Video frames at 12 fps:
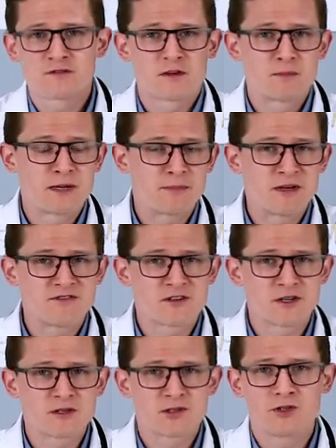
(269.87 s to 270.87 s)
from puppy
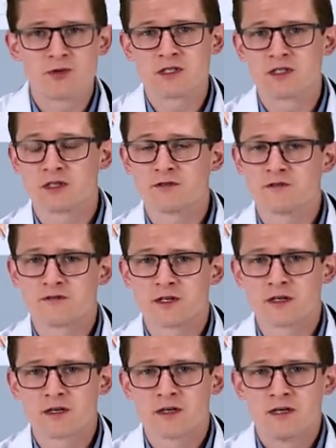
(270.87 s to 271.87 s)
fur to adult
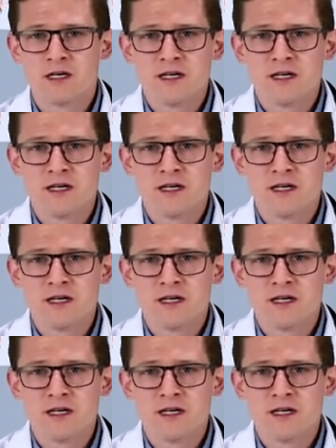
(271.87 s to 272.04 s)
fur.